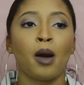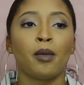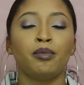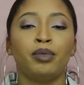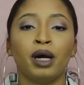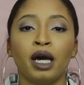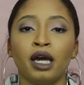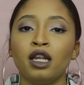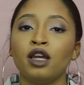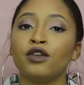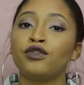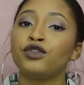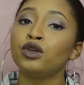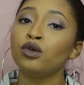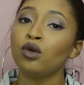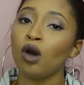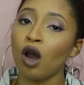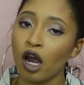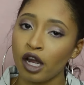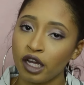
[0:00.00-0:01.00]
but if
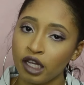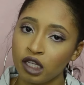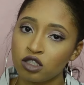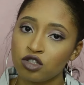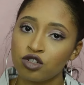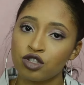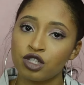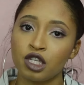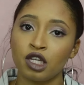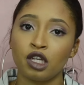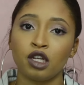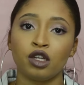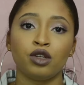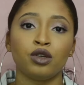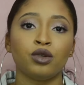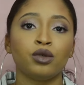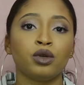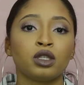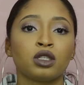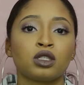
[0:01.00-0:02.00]
you are interested in
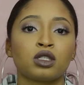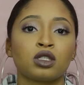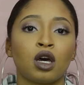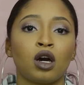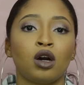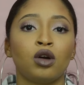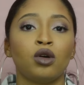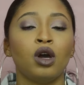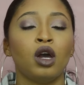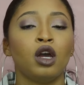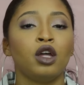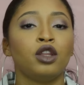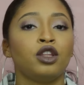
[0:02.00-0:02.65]
doing so,